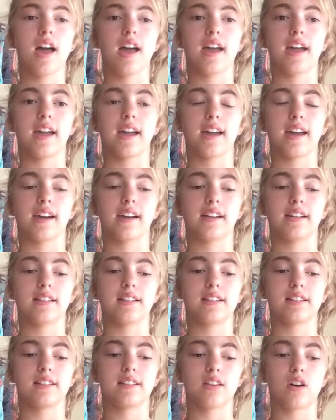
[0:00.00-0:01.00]

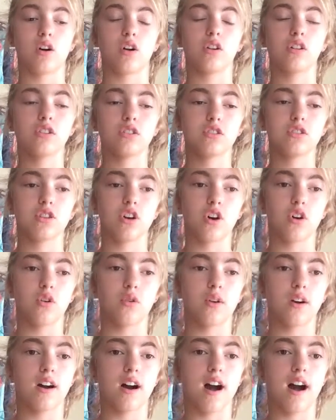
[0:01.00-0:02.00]
and
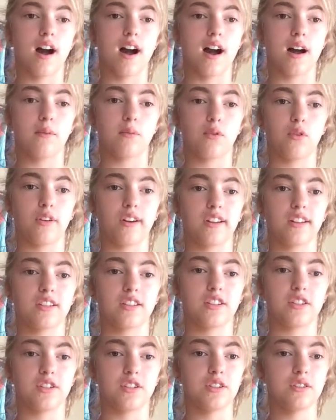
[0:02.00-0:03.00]
also I'm going
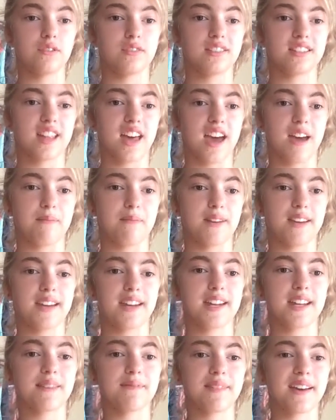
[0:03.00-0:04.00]
to use them
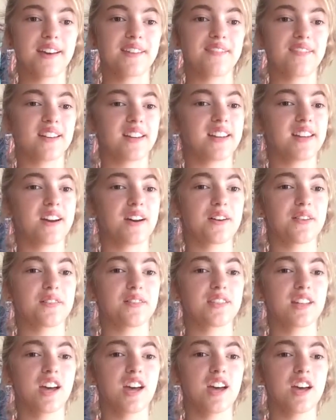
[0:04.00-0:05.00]
in my videos
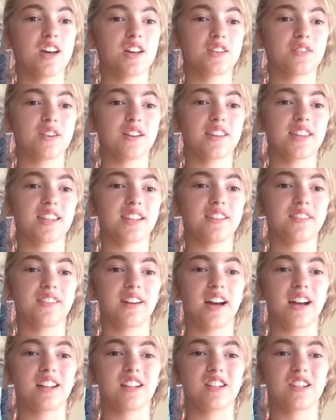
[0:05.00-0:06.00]
so I think you
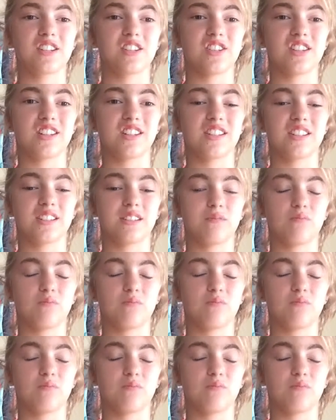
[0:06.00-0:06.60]
guys should just